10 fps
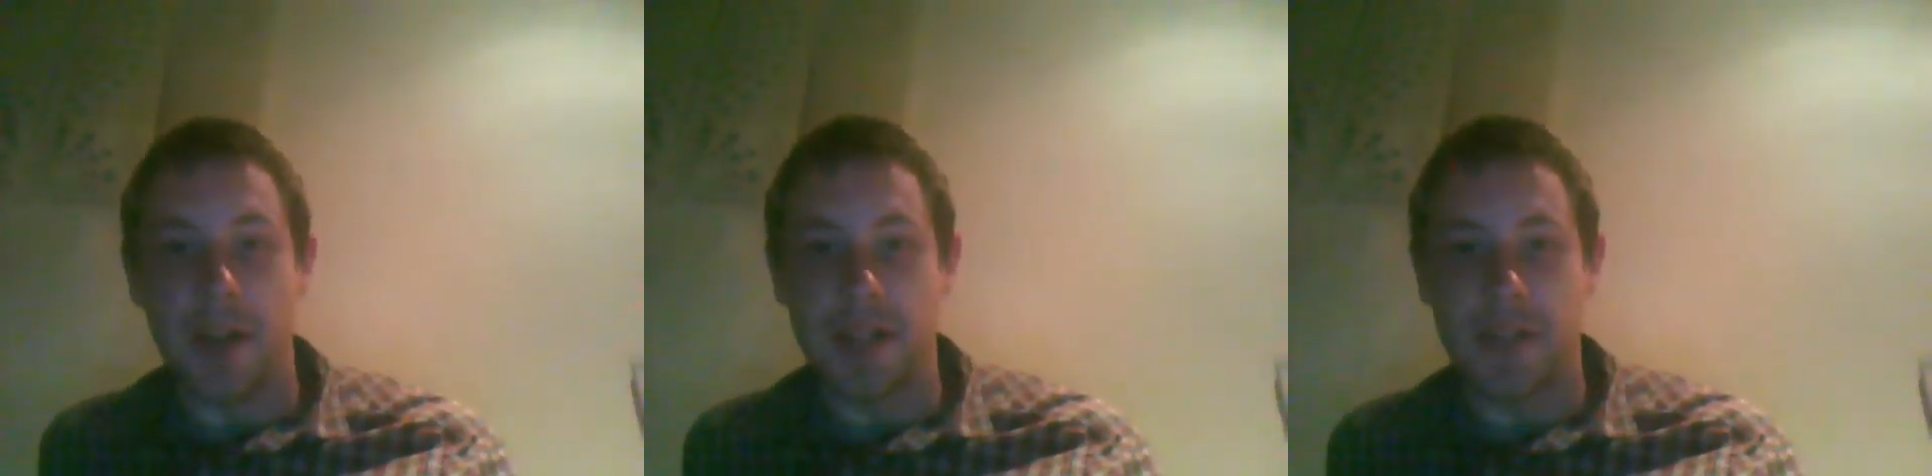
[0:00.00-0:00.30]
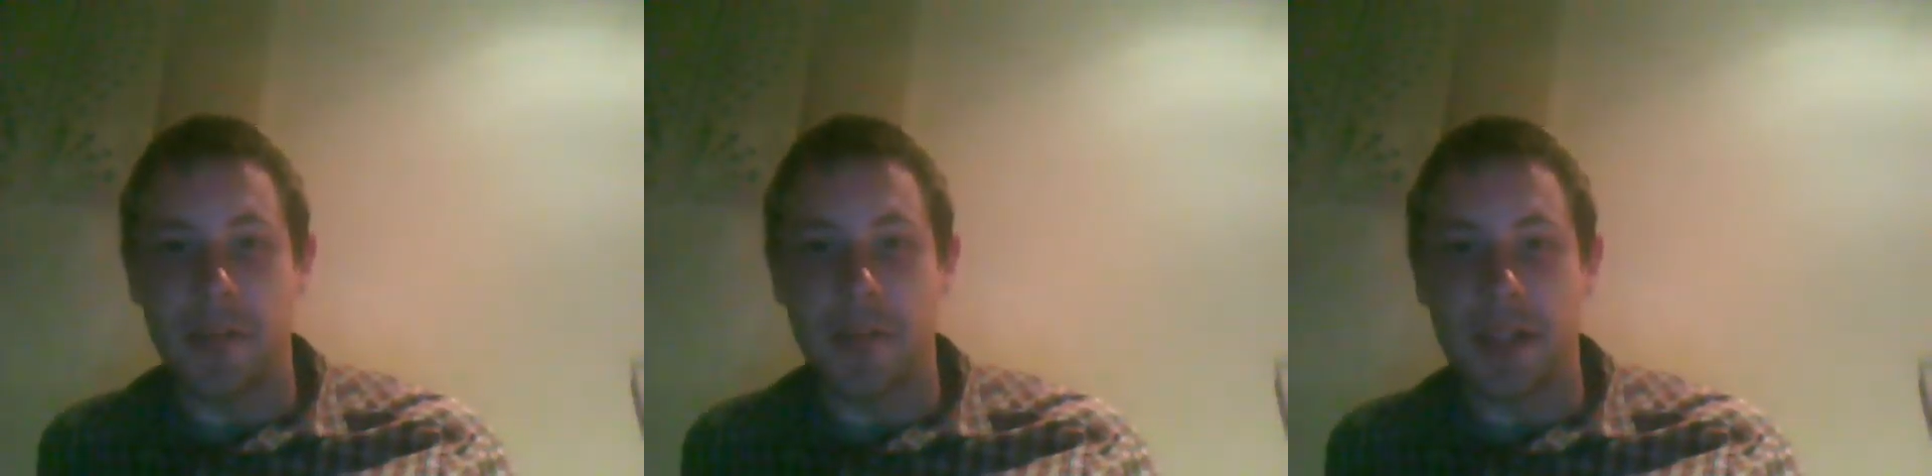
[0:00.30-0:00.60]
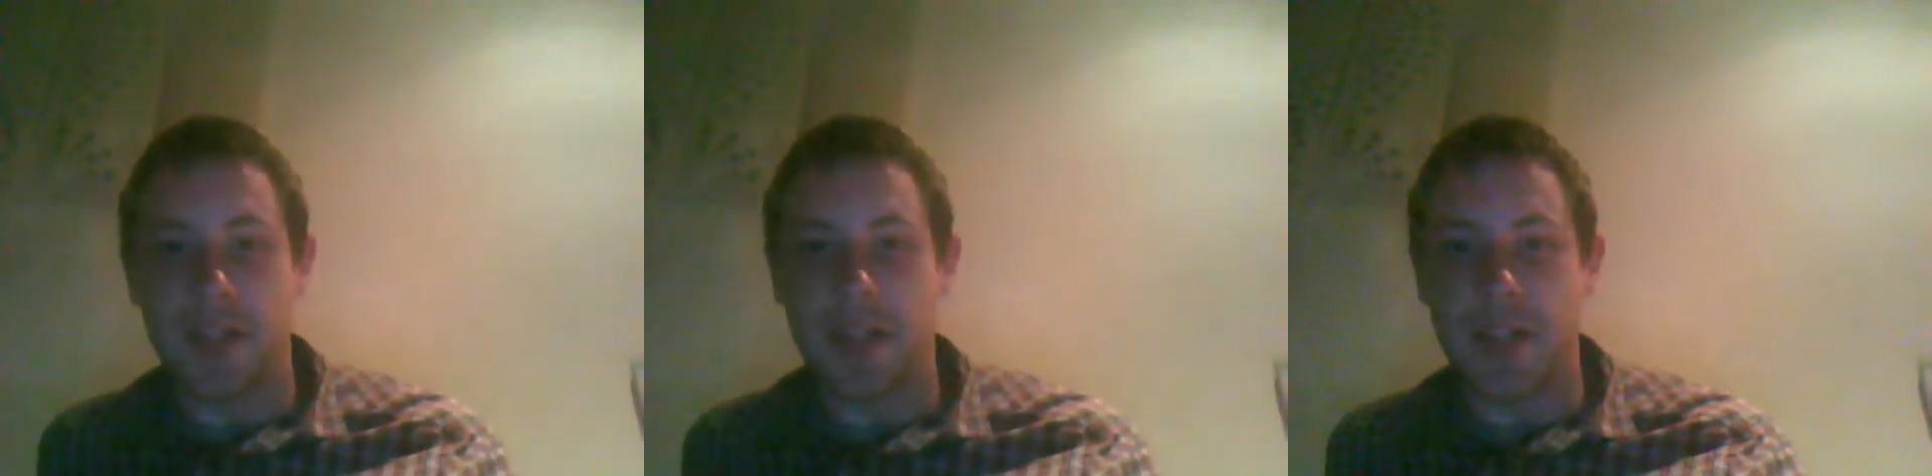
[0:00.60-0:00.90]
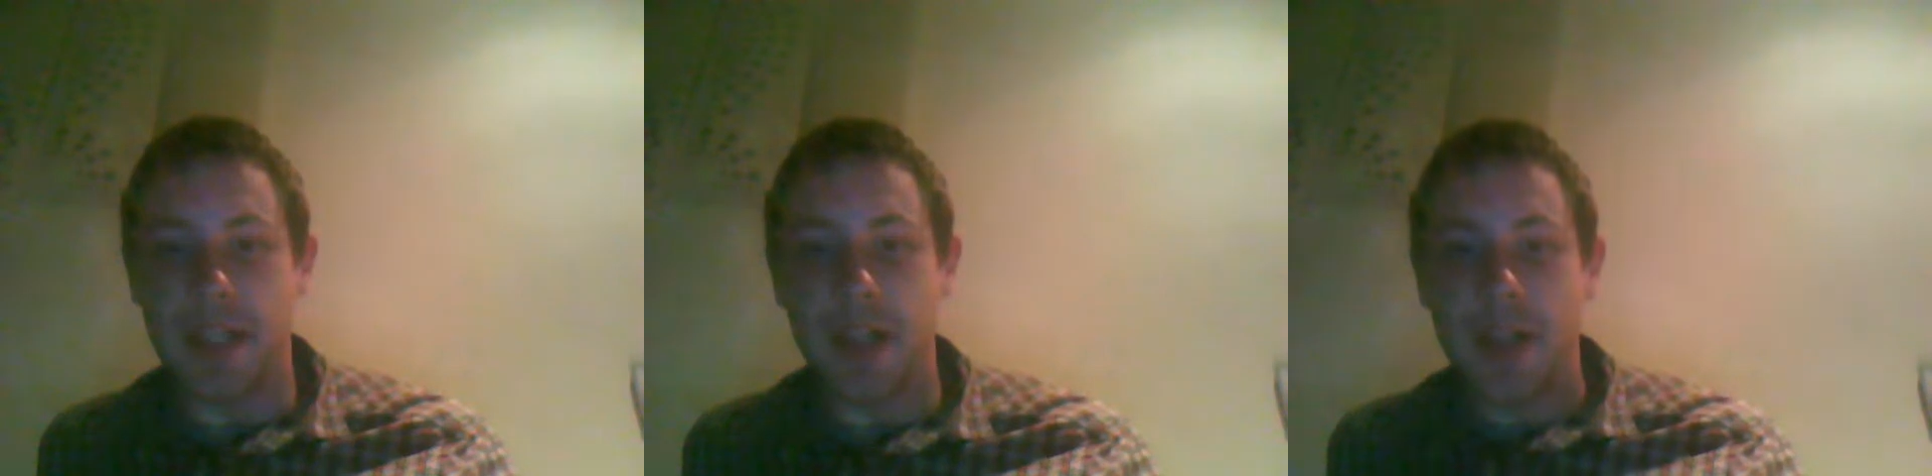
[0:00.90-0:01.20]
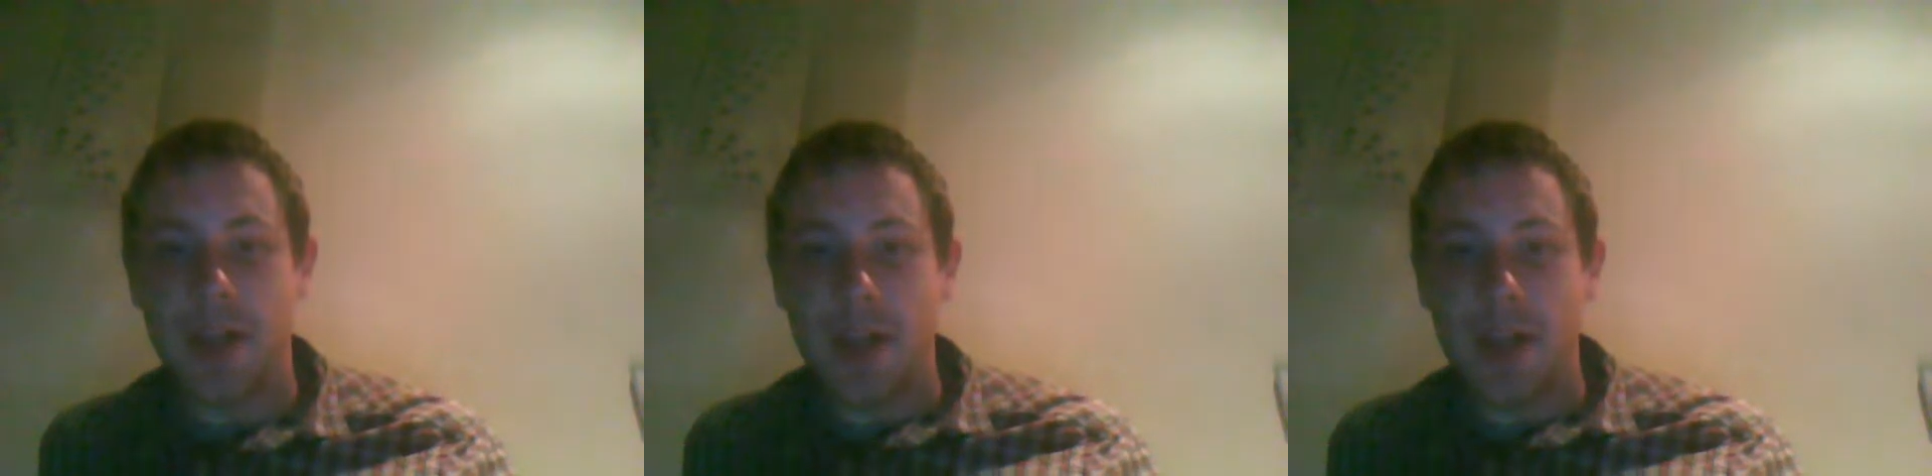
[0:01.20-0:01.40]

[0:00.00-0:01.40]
a disability.